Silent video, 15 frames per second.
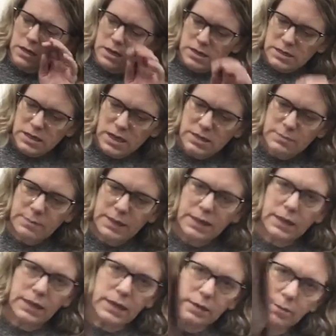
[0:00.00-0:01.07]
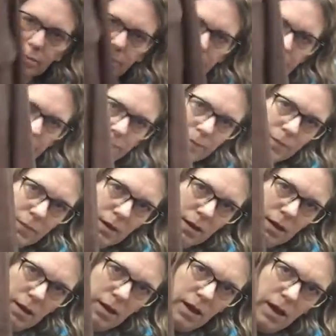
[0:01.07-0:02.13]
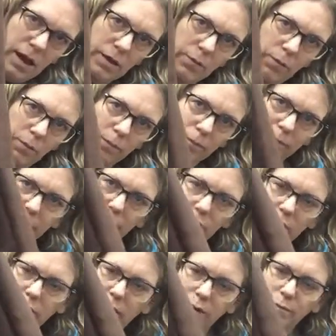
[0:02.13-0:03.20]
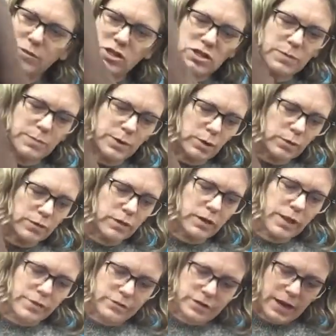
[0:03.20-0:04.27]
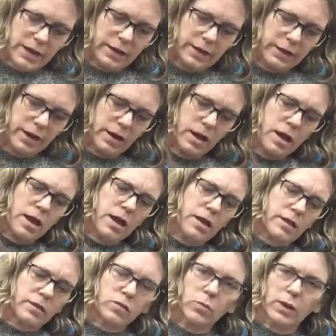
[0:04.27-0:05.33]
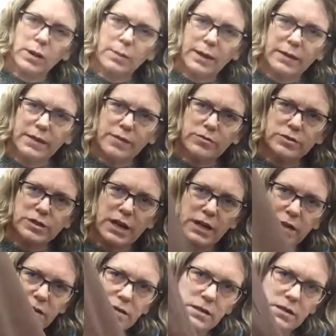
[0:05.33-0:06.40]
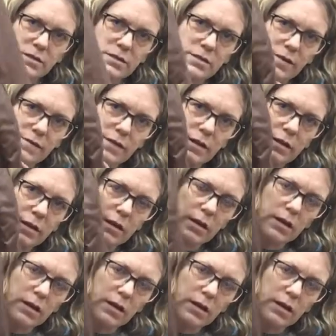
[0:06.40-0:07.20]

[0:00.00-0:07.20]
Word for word: size medium. I, it's just a beautiful leather jacket again. I think the way to buy leather jackets is definitely